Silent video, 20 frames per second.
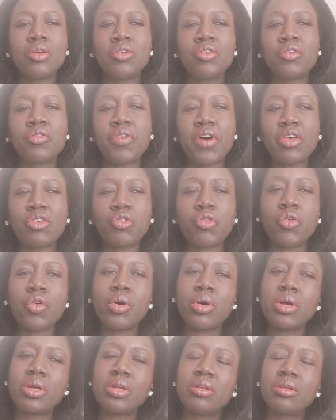So fast
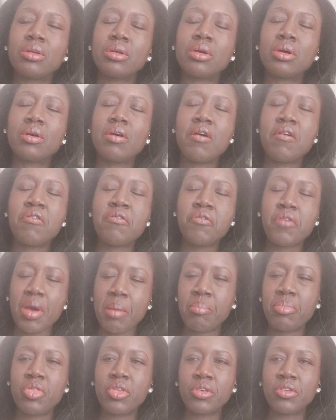forward
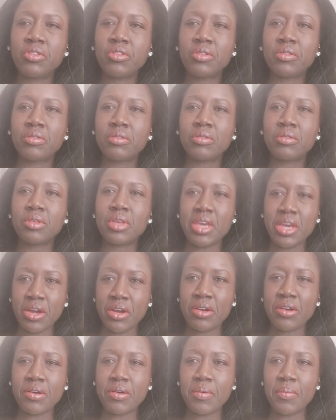Feb this
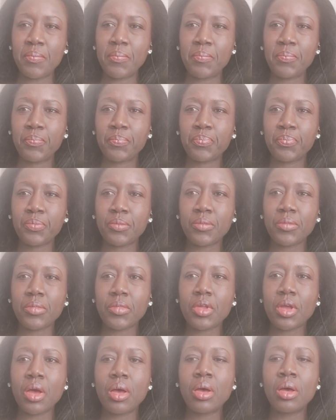year,
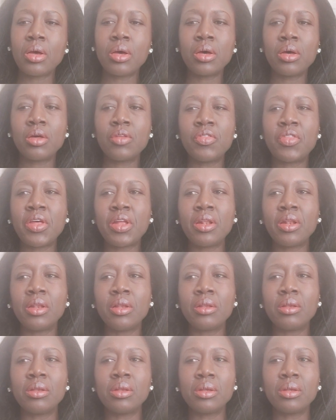
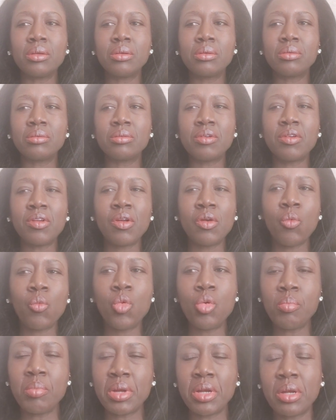the
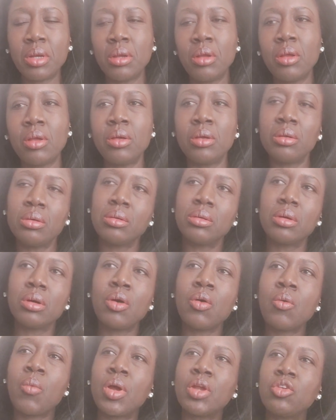woman
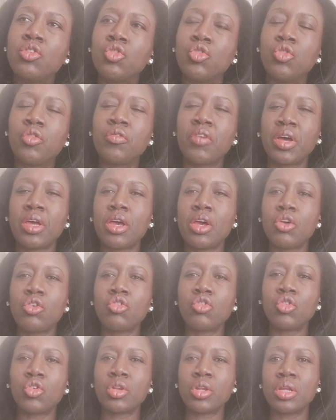went to
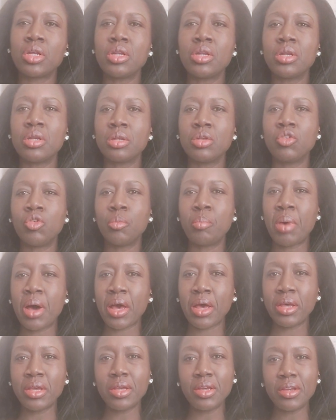vacation in
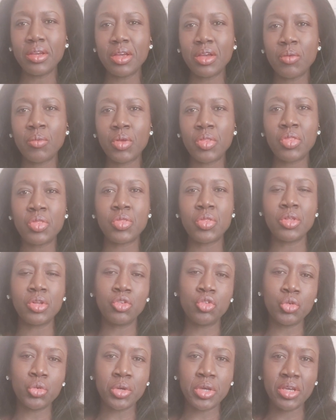Dubai with the
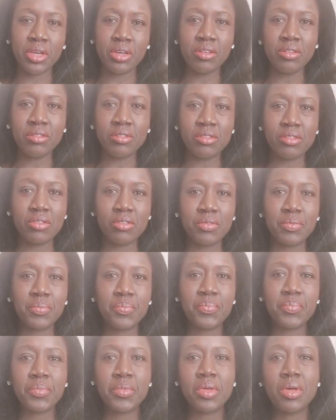2 kids.
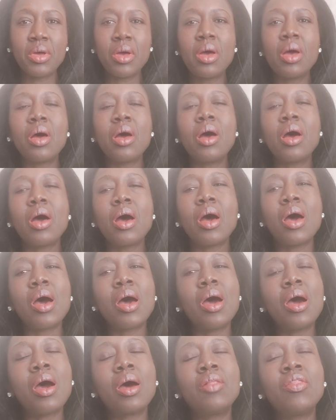
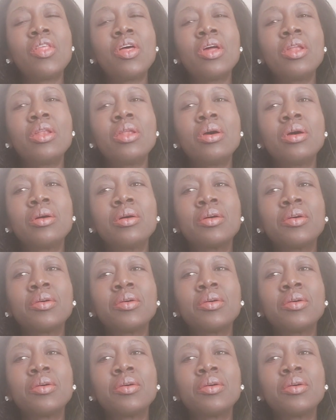And then